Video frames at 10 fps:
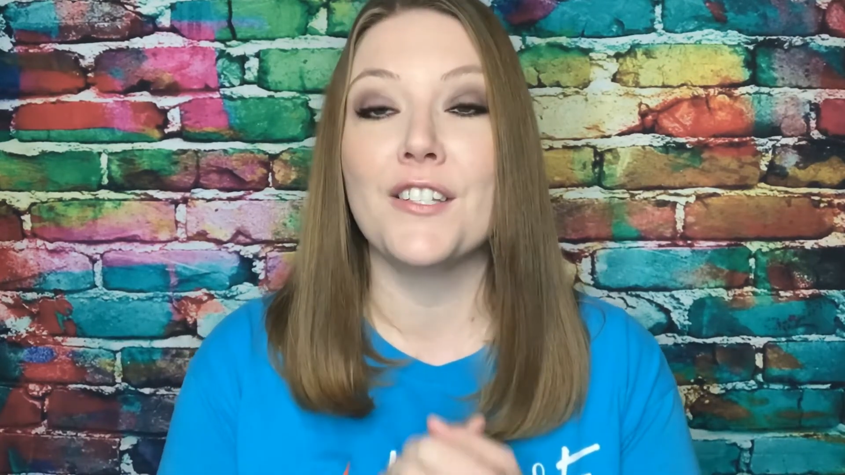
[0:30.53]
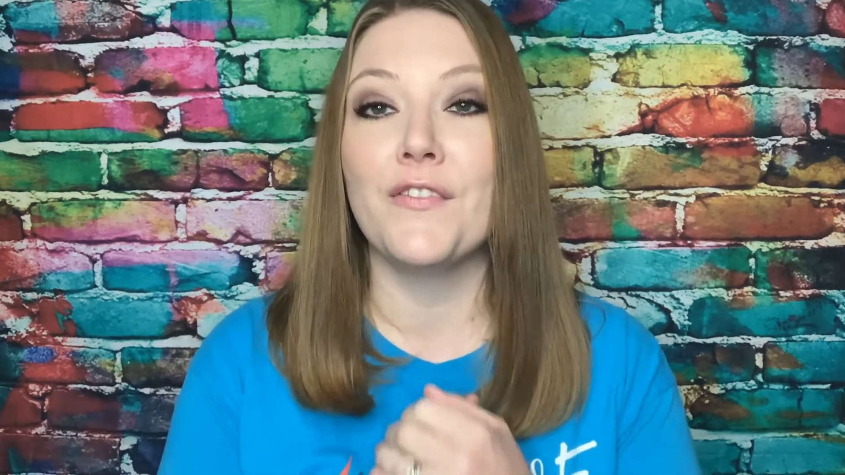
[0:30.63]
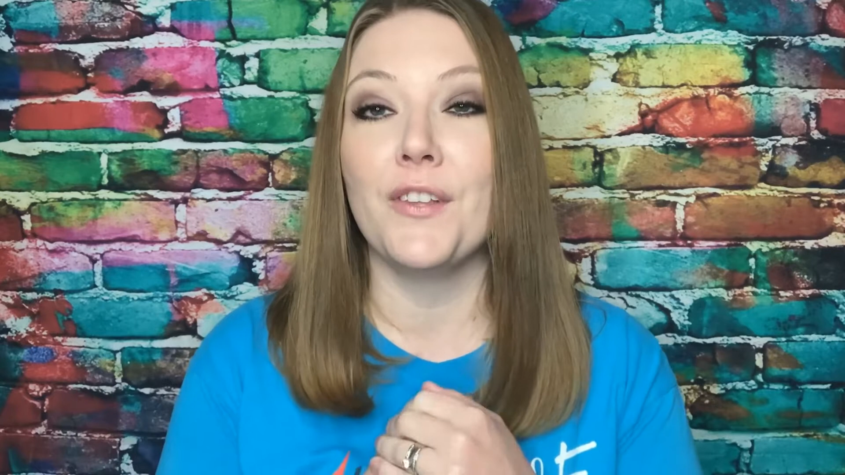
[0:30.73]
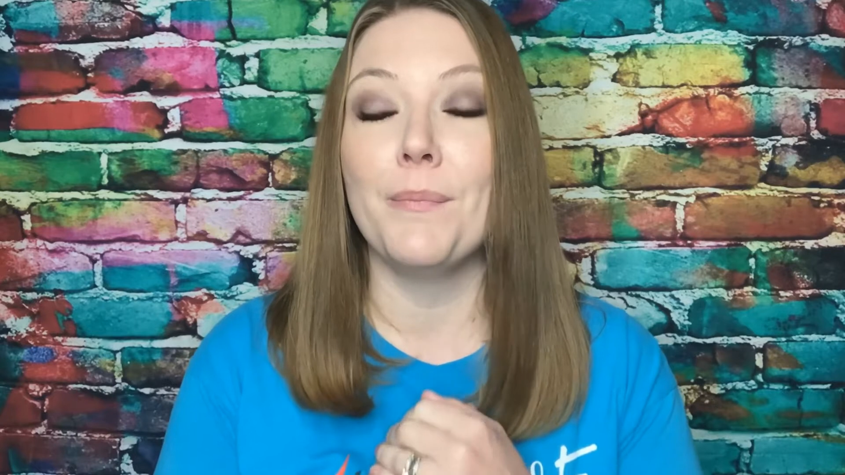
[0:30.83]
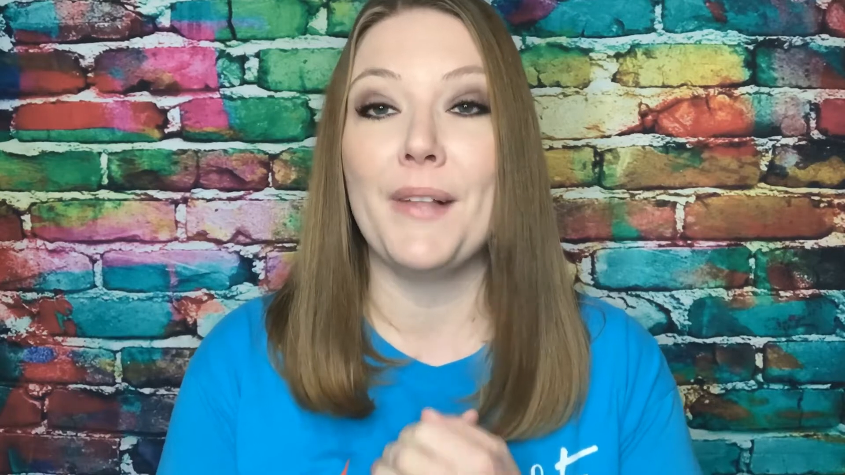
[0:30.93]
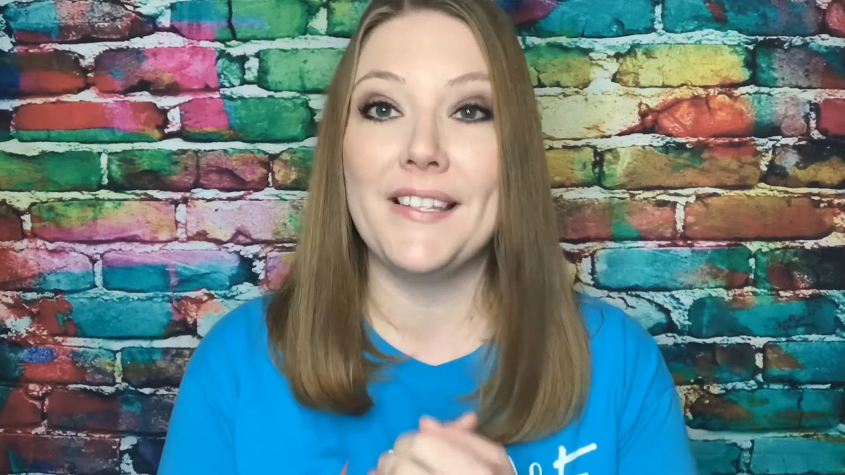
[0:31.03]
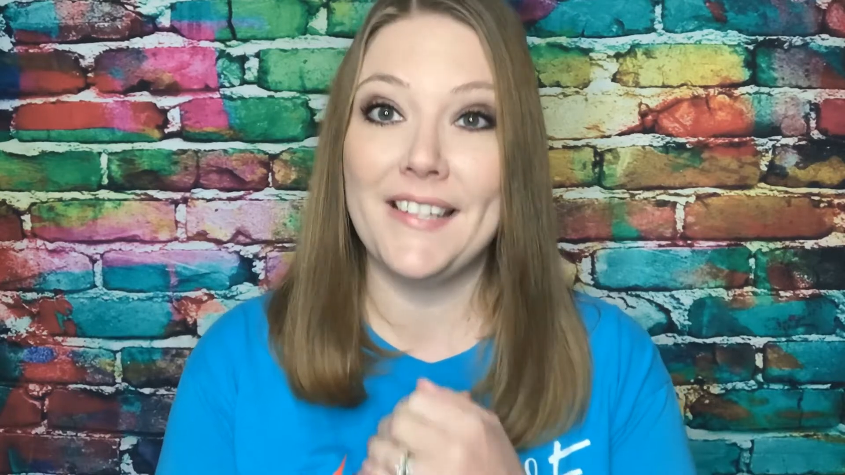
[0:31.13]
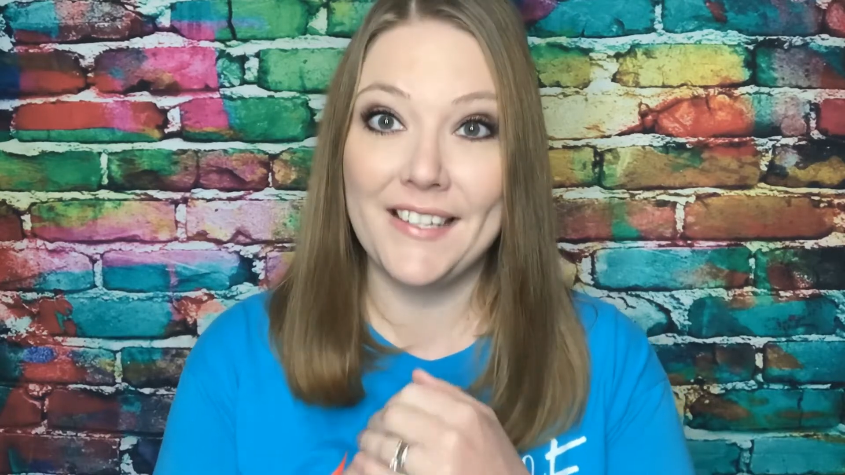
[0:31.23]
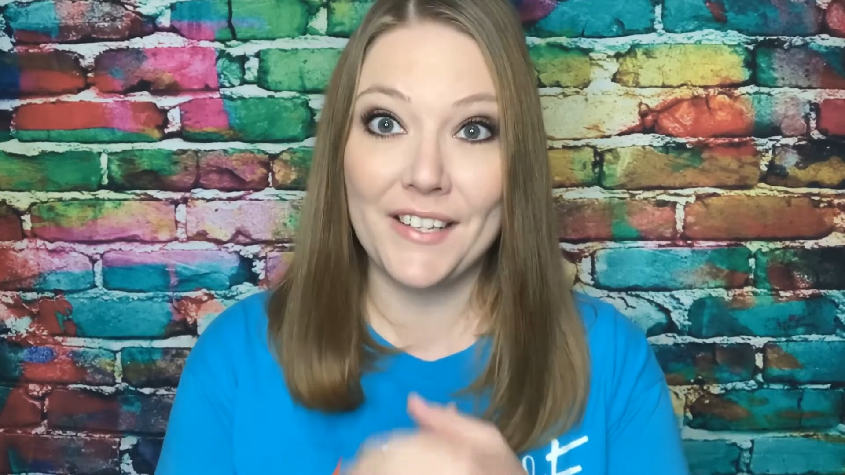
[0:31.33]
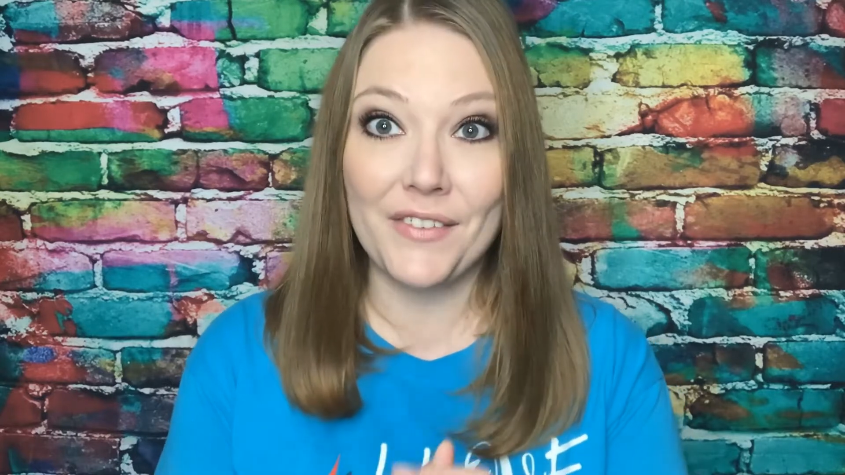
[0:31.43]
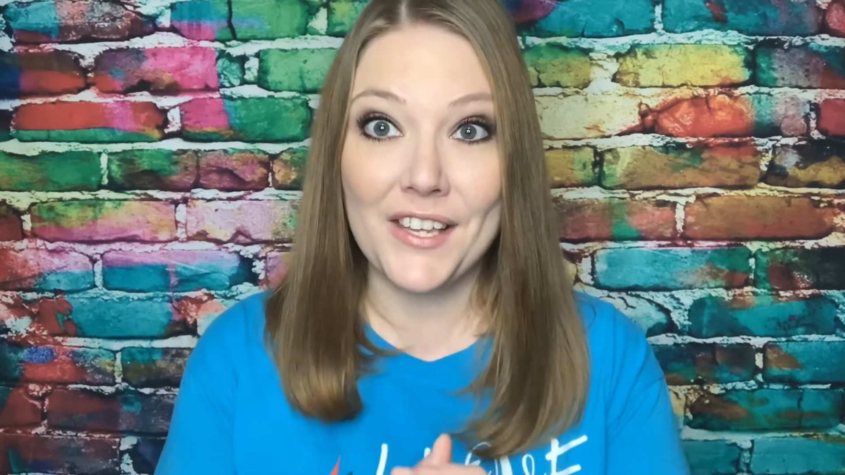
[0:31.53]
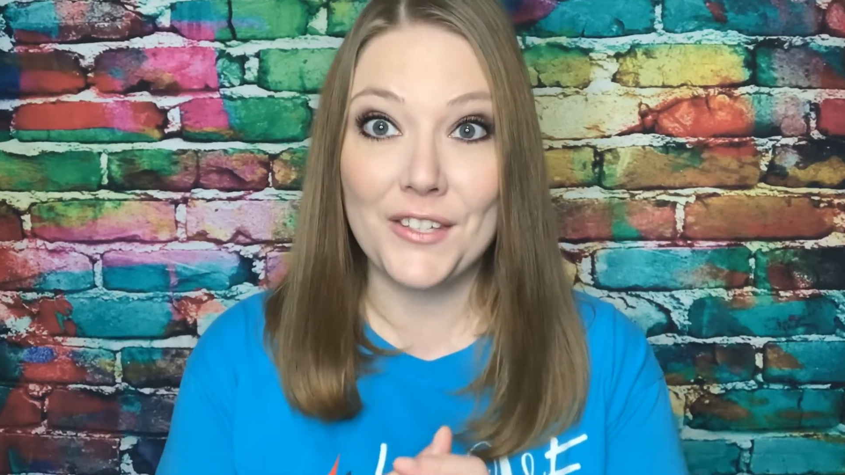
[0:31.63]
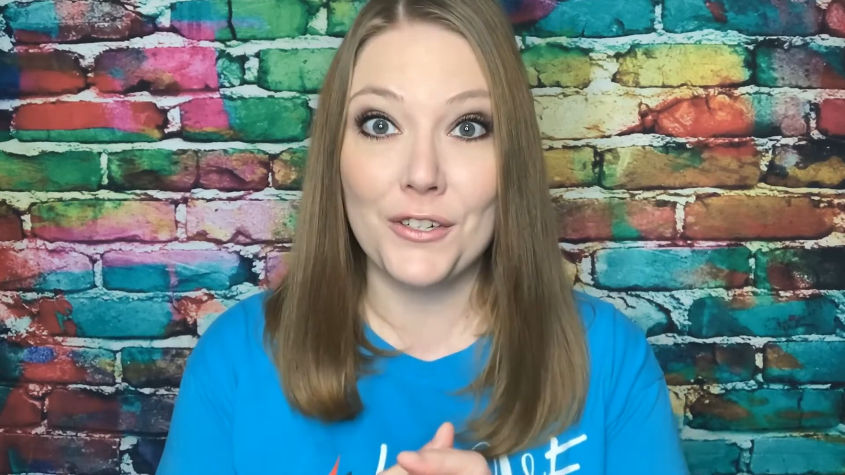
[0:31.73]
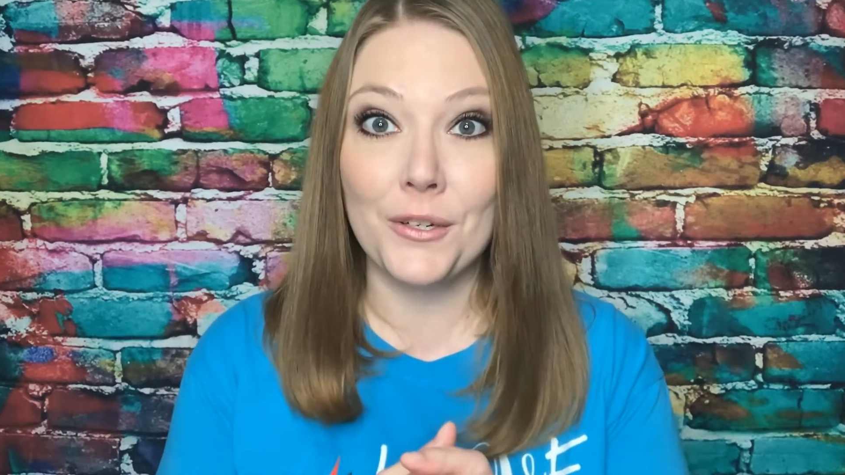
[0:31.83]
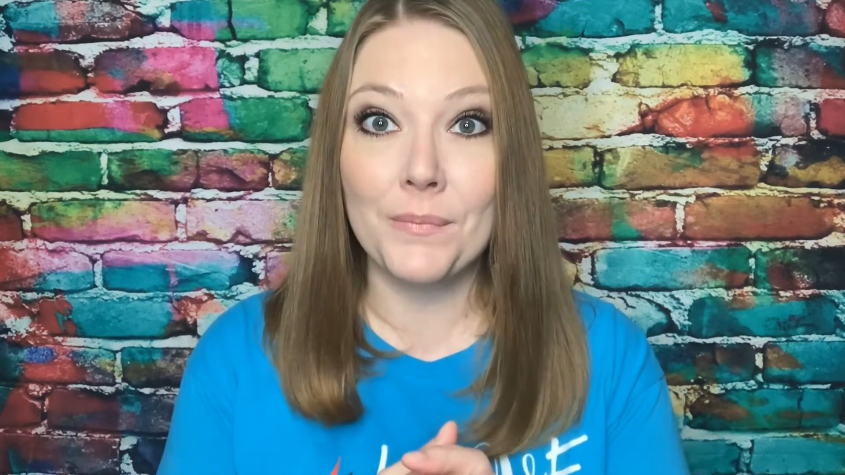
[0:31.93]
for the blessings of Easter.